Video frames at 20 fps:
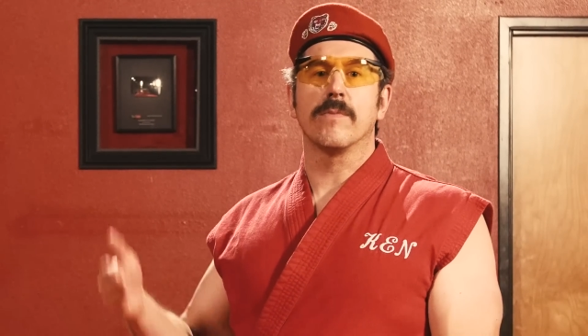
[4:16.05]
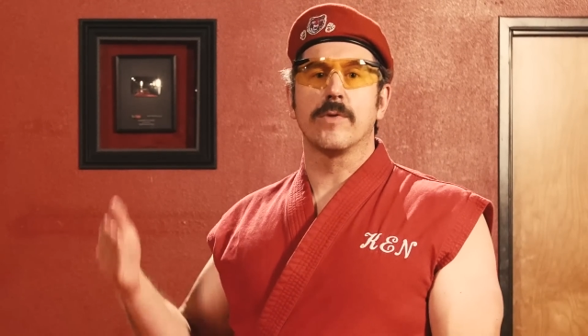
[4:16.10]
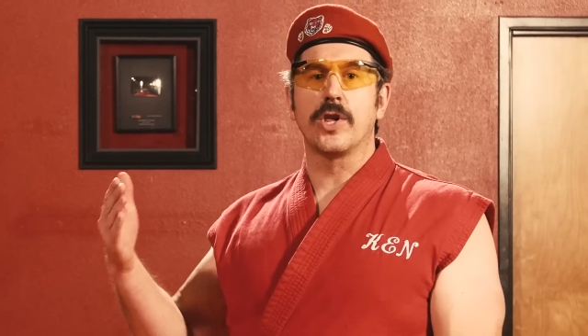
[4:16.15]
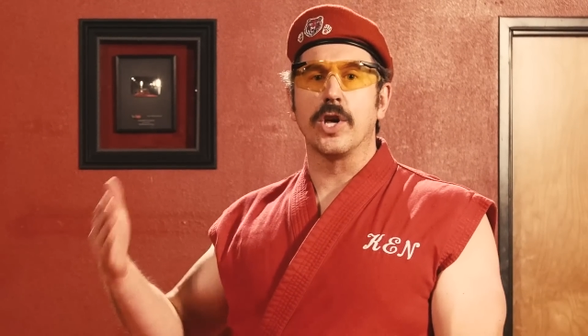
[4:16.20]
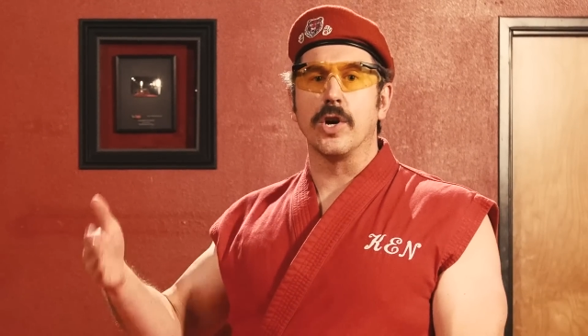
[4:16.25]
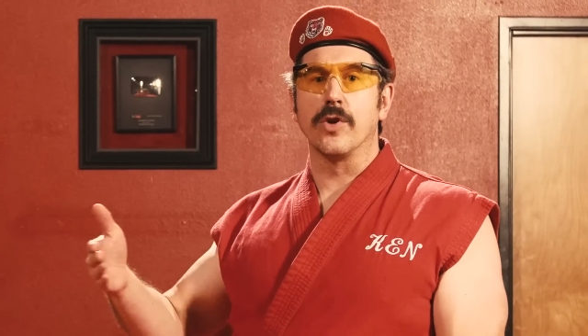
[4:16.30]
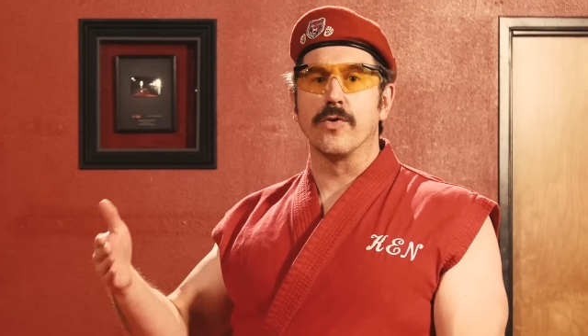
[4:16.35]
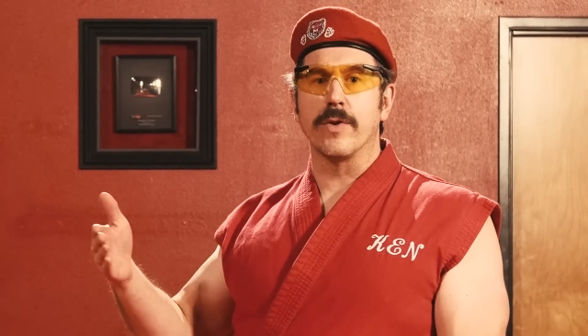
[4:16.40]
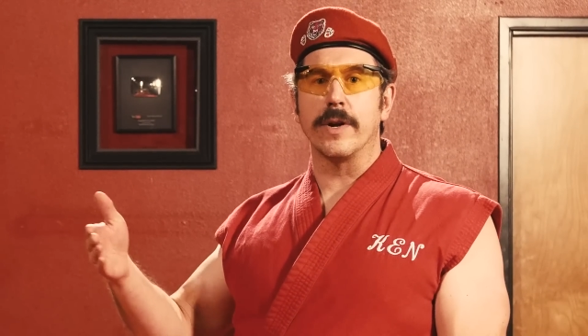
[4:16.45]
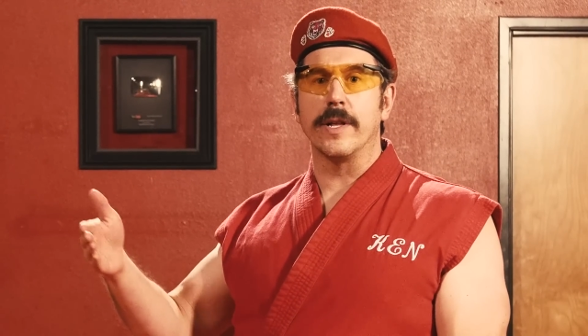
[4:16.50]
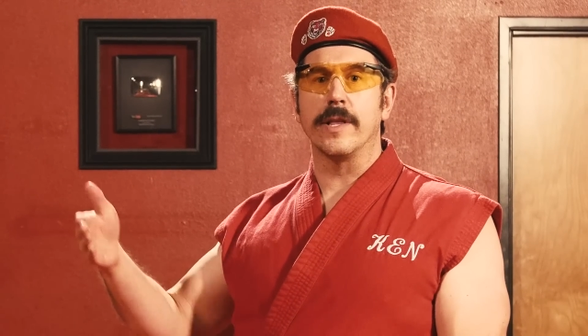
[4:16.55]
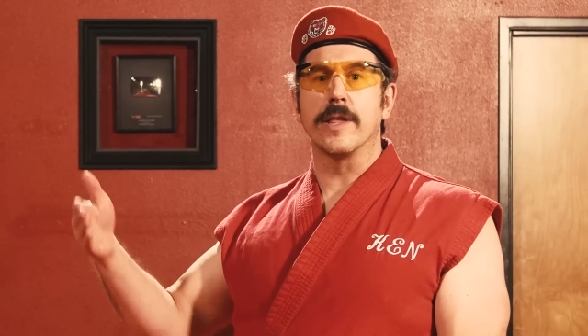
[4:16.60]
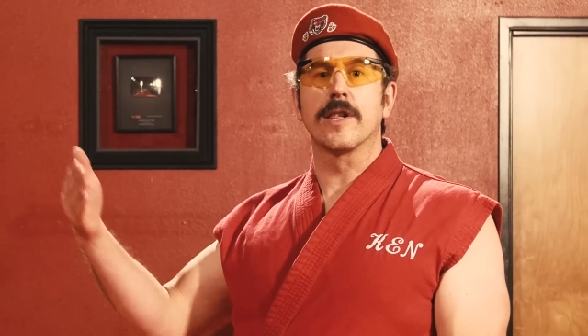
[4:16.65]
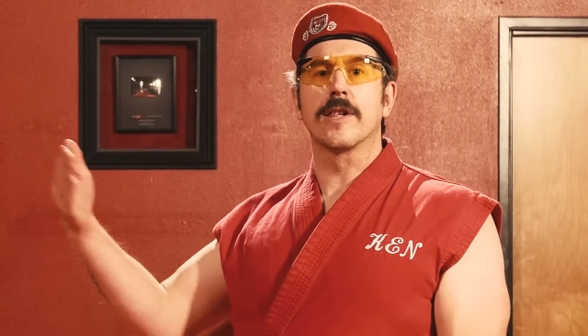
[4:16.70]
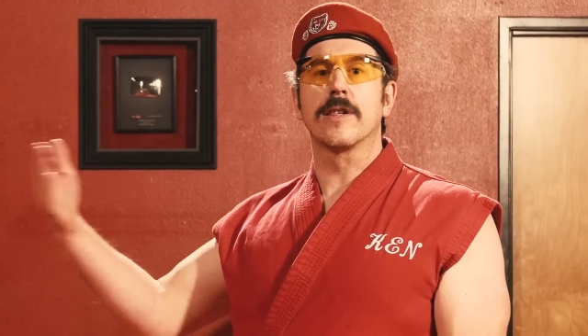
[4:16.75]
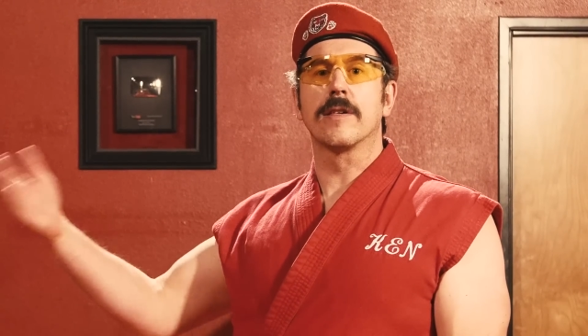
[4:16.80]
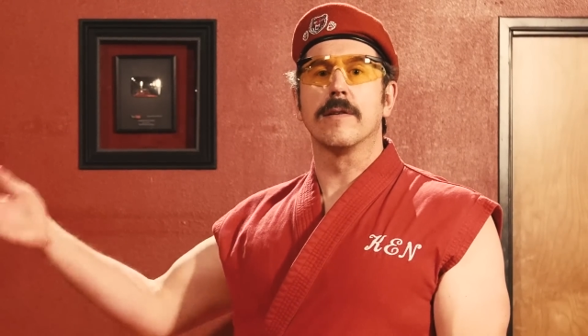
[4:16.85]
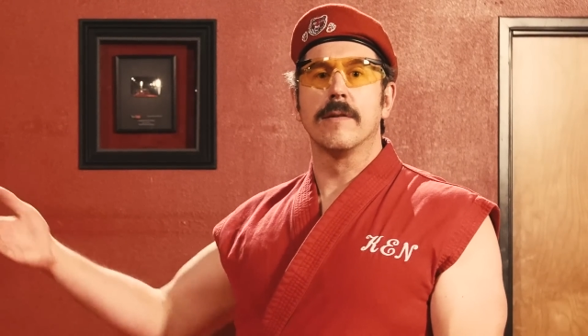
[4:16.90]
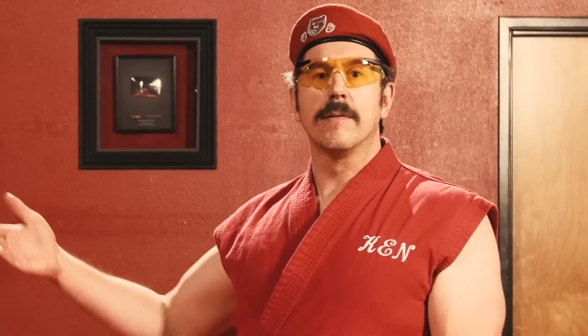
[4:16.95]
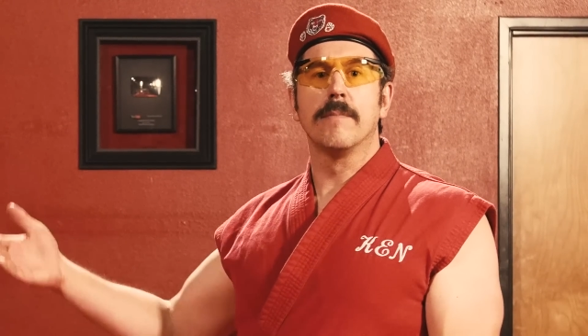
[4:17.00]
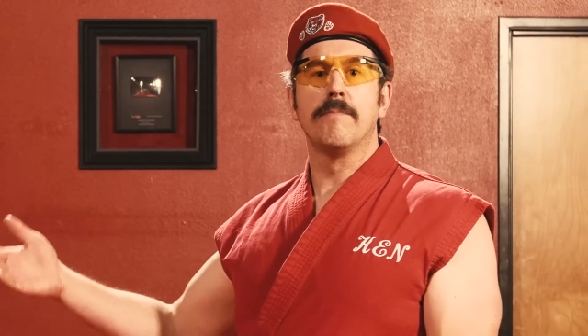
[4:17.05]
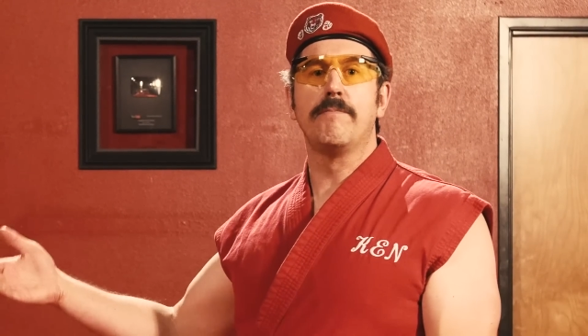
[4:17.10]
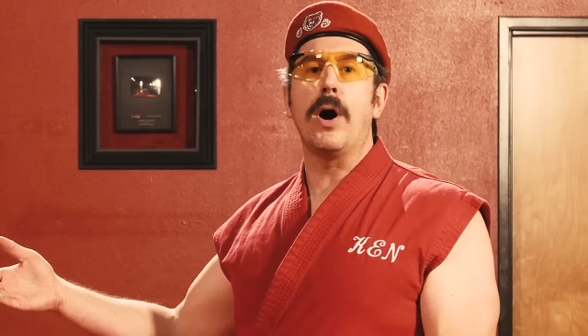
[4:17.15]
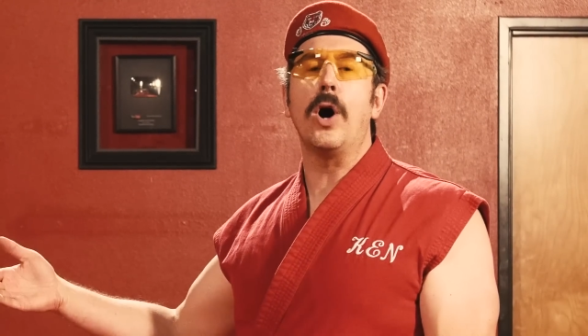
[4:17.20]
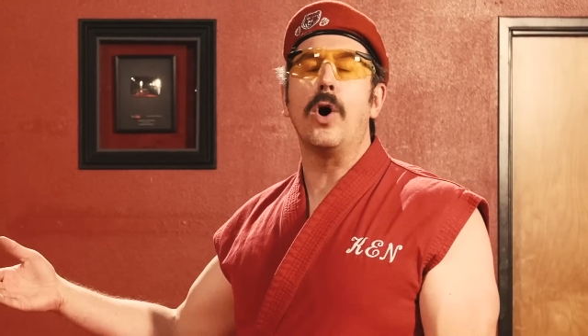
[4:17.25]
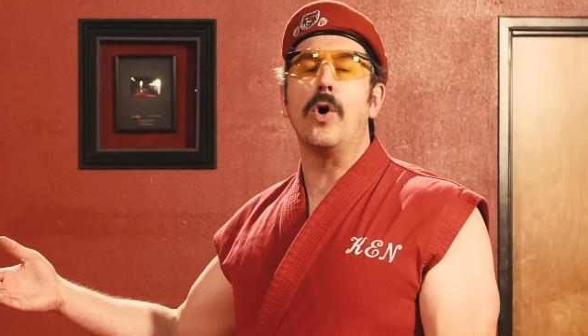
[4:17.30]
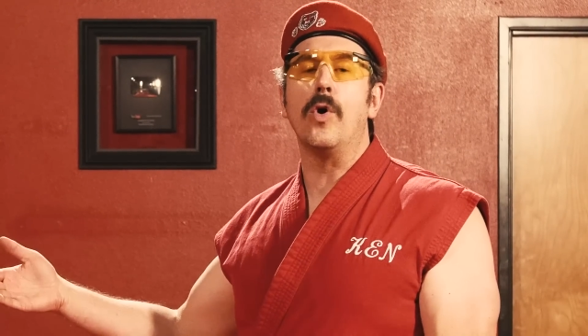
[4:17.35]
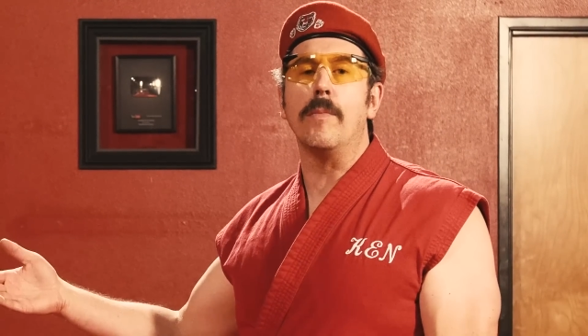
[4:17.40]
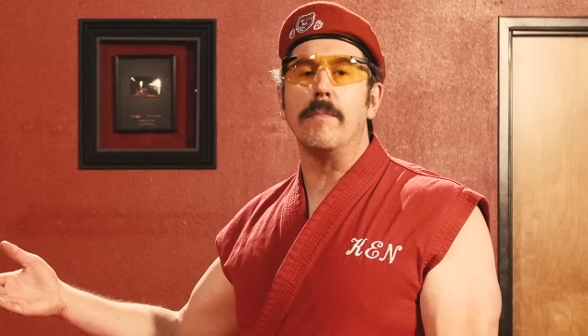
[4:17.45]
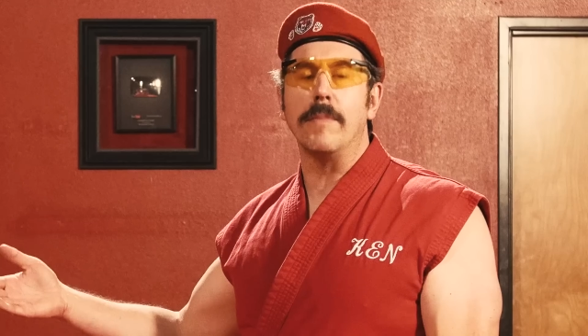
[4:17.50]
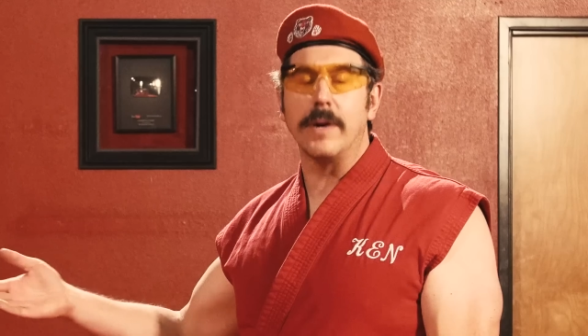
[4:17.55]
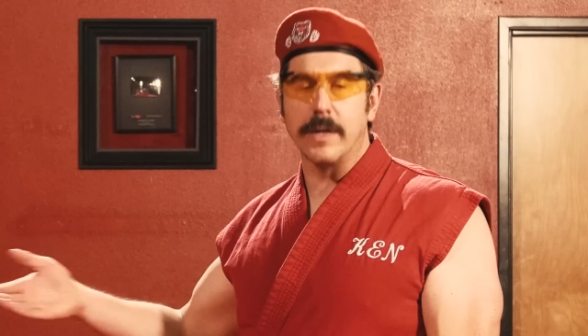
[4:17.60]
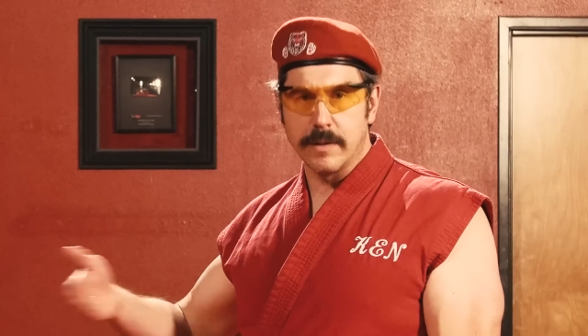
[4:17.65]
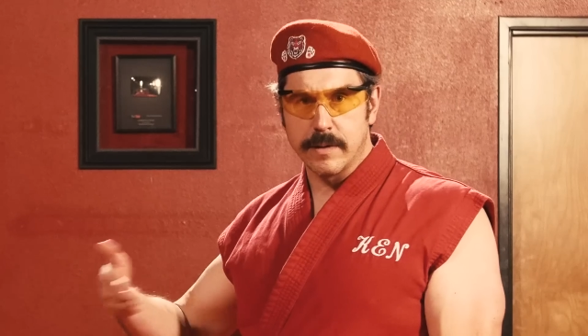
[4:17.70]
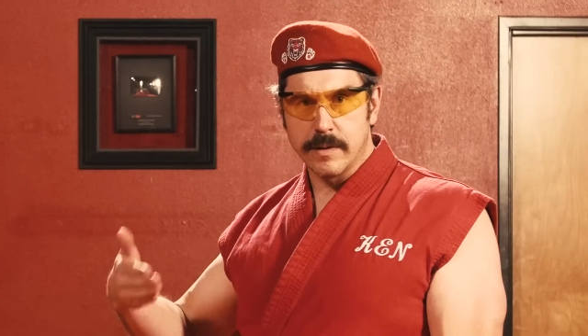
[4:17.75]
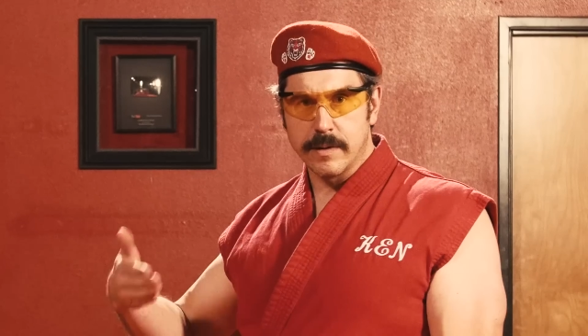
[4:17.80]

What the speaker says: children's poem.